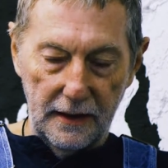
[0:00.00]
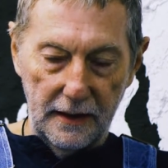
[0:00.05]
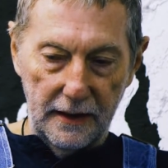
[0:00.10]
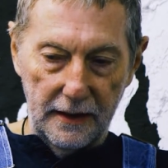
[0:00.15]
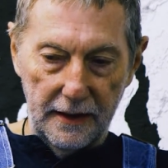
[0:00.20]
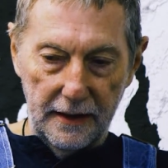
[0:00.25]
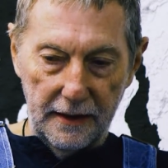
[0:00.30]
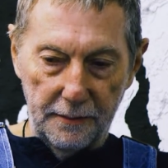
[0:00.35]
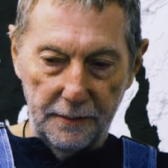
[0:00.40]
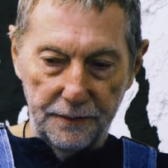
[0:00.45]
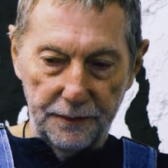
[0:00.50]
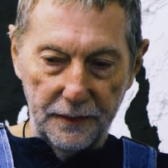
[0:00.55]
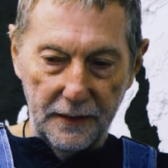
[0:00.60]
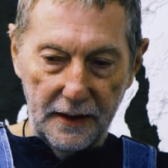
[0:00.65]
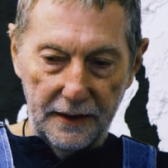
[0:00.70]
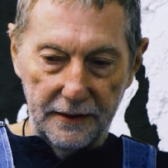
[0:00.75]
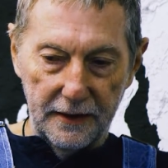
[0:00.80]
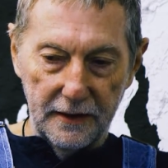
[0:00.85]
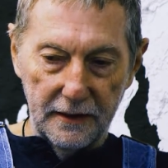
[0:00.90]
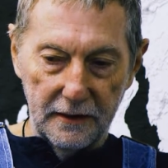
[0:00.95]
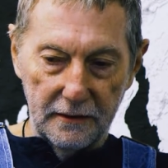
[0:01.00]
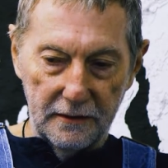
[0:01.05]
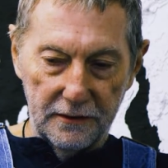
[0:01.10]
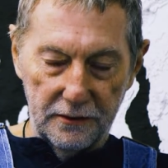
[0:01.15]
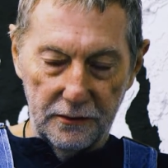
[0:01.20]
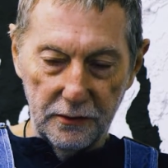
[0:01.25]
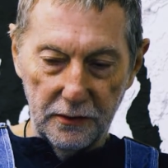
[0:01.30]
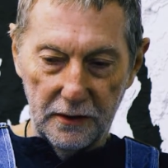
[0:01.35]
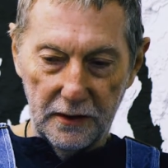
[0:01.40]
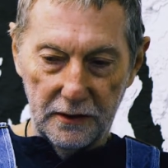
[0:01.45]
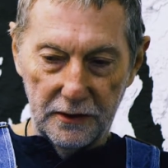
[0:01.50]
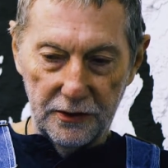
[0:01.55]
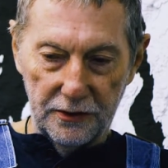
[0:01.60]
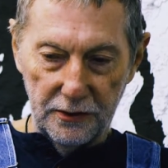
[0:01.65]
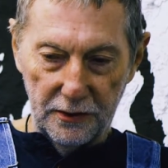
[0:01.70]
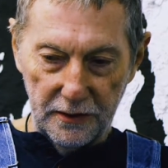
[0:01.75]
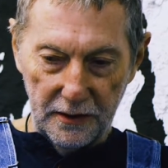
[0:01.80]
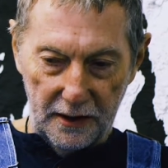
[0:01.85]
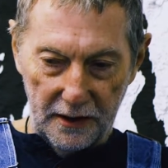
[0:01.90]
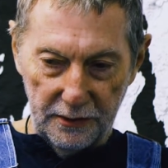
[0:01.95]
I think
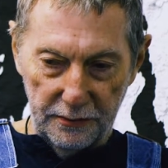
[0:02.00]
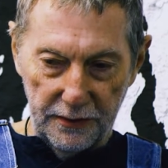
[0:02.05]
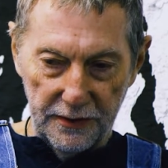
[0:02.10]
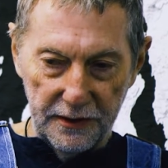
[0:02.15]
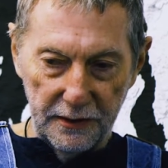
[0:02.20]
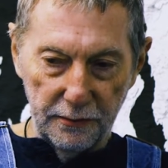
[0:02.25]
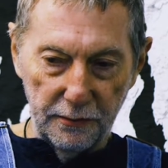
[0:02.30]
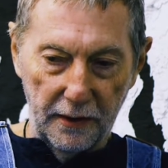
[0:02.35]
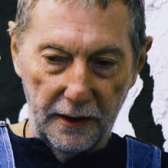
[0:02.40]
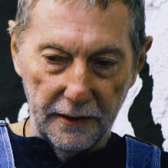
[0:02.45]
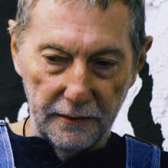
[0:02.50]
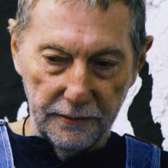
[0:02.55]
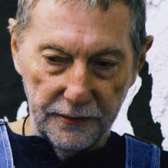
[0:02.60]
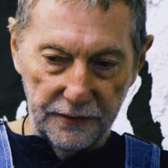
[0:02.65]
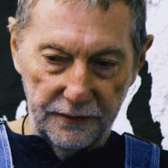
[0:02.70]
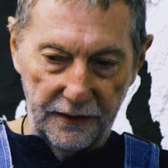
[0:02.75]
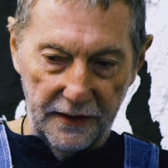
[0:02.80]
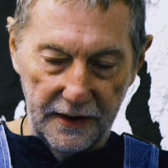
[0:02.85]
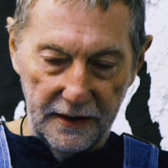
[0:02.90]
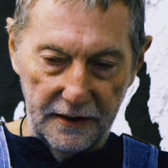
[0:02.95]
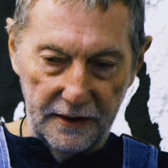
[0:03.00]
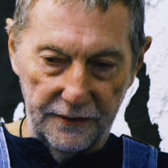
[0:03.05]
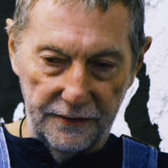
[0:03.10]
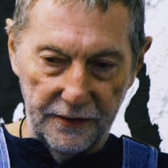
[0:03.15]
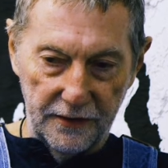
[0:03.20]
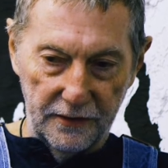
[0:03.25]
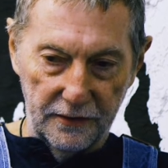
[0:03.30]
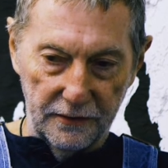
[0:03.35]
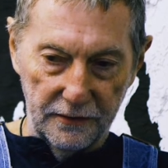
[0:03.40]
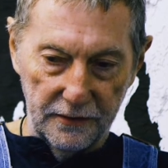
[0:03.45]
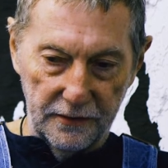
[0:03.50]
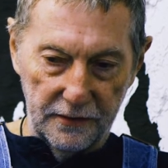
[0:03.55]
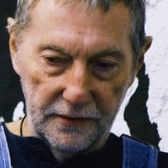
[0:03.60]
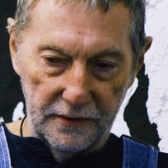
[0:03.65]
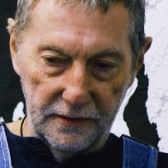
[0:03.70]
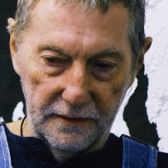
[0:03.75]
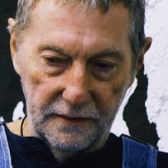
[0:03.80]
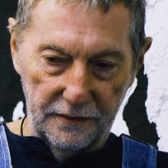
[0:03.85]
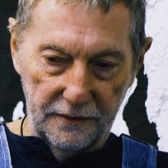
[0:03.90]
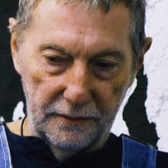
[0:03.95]
Stuttgart 21 was very difficult
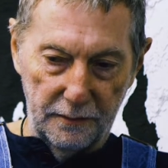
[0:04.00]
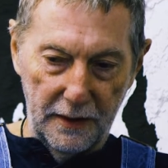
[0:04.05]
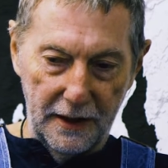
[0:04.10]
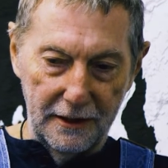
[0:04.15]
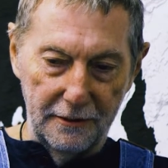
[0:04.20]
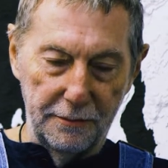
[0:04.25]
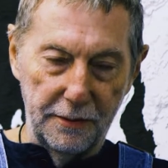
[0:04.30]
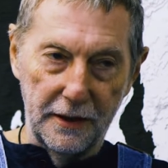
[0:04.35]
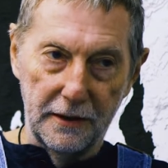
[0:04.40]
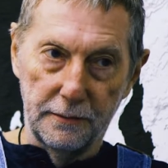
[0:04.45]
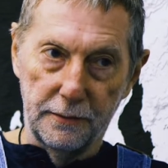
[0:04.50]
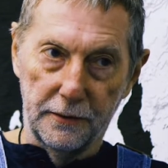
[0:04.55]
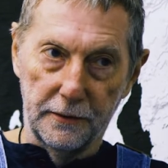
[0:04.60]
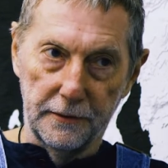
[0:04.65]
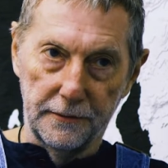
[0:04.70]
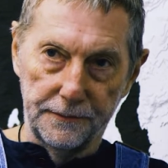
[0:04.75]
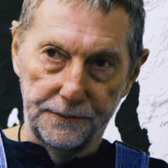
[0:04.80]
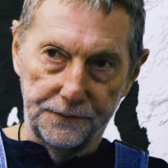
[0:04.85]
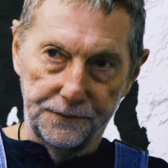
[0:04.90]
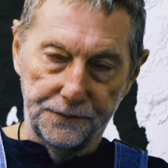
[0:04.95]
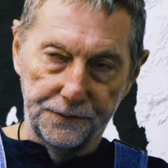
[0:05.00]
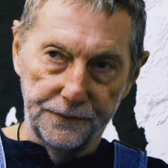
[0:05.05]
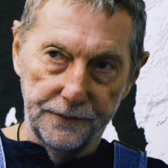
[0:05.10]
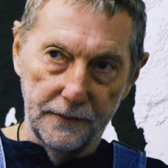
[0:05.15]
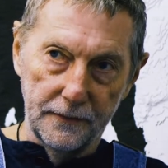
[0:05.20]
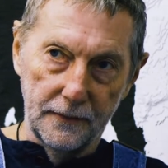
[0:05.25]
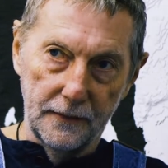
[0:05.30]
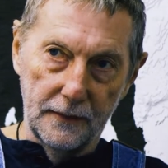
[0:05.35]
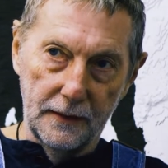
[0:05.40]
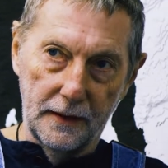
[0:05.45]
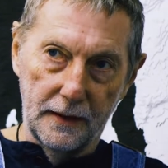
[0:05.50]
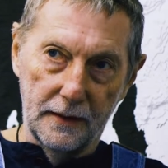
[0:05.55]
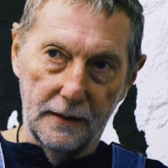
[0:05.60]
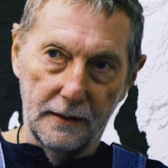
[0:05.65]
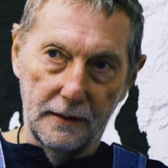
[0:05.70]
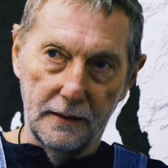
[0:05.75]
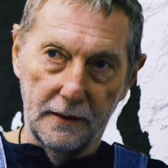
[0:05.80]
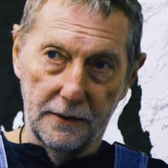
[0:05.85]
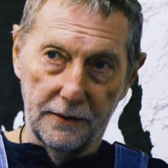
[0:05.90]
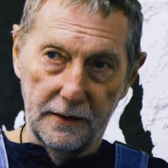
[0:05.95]
for many people.
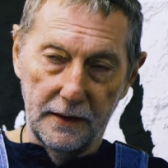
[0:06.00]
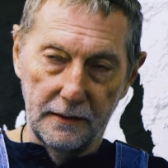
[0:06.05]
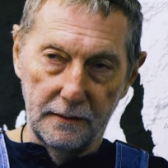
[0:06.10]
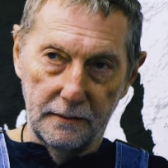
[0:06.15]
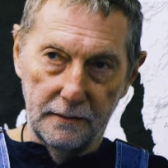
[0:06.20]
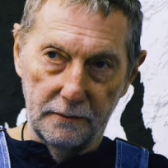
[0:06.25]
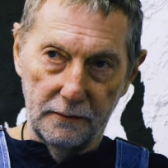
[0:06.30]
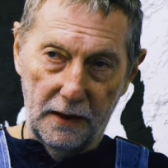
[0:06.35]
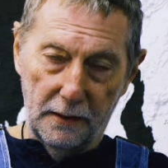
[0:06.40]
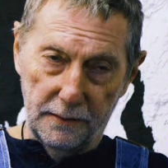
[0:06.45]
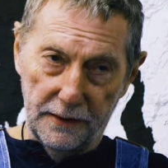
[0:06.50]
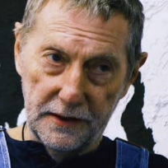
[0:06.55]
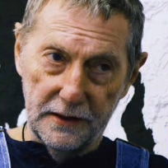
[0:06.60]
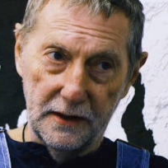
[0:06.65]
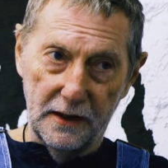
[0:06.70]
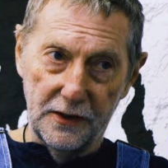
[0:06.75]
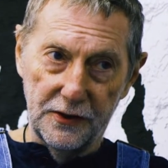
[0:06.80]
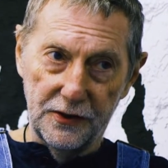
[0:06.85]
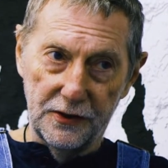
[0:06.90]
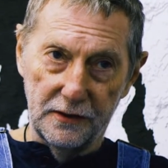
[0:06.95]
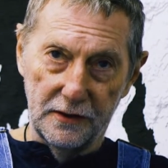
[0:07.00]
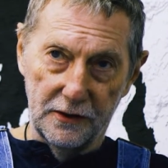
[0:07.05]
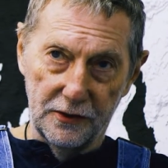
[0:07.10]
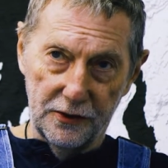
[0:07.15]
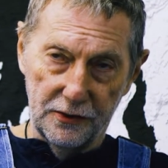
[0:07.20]
The railway station in